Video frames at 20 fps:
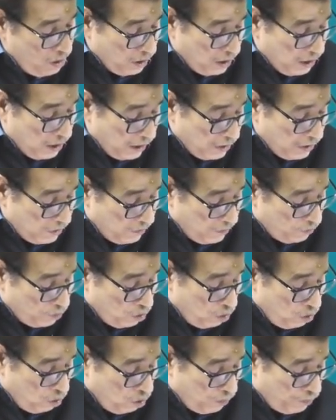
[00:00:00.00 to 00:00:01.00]
Correct?
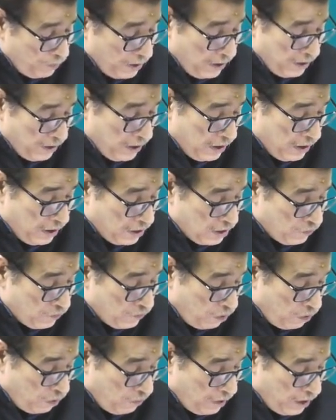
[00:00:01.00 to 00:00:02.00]
Opening dates
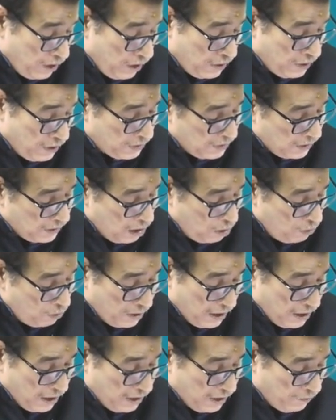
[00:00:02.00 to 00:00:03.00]
from debtor's account
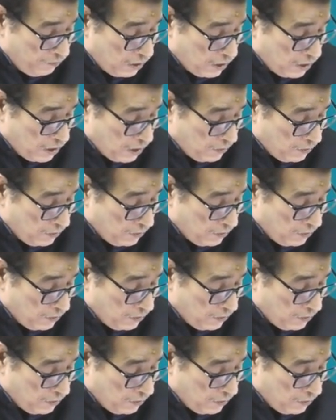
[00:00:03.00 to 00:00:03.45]
I have written,